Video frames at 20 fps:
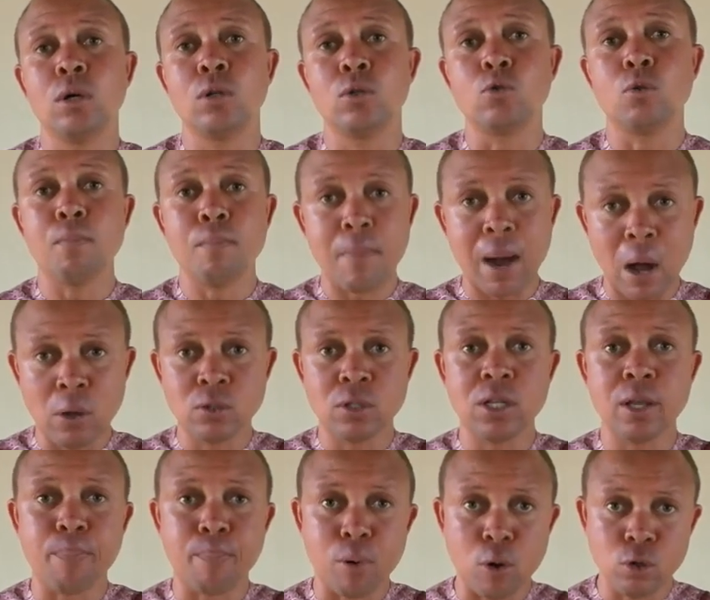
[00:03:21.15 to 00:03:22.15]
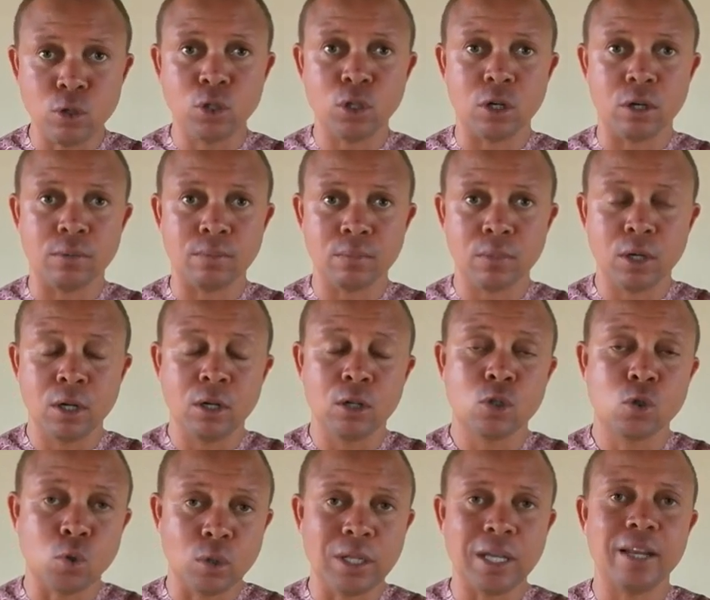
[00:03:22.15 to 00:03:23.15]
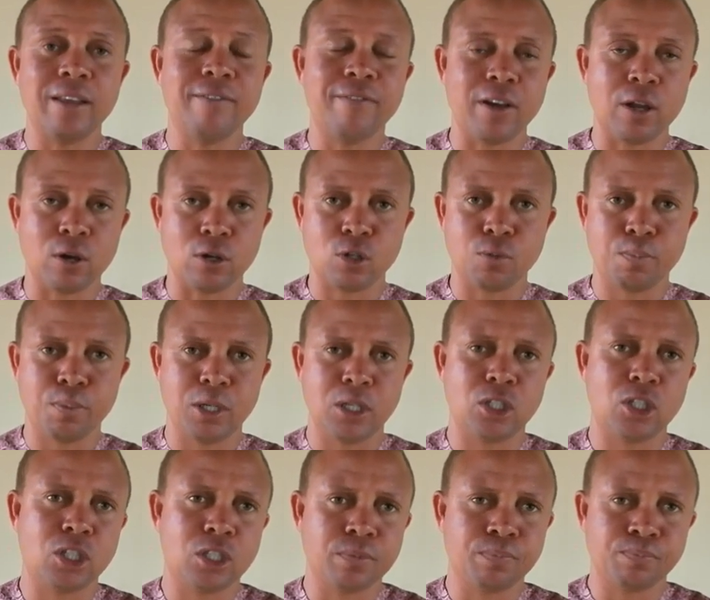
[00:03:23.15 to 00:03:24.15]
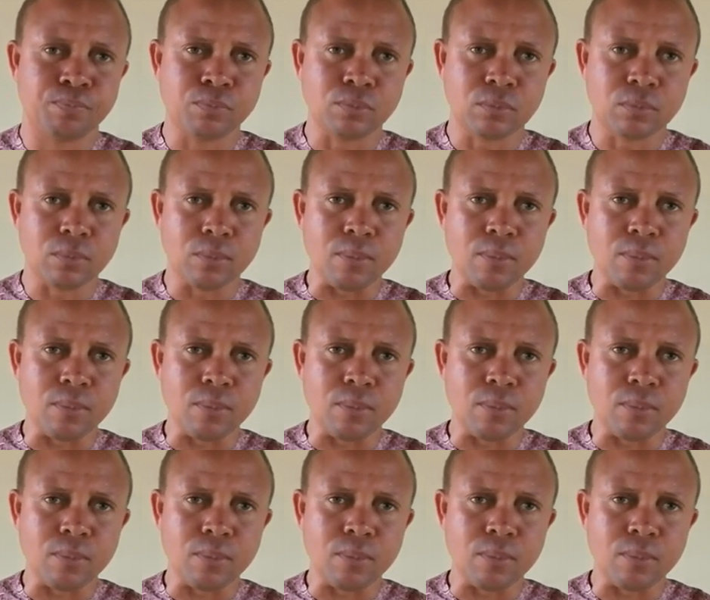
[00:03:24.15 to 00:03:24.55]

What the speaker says: to mount the podium to deliver your speech,